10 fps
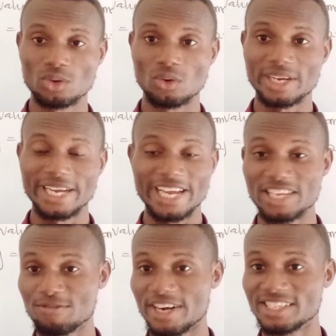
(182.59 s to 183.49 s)
Okay,
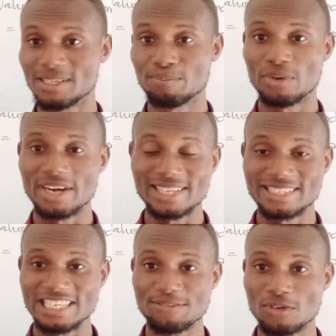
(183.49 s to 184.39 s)
it's very simple,
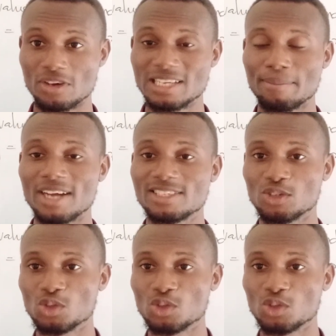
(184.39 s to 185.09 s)
nothing difficult about it.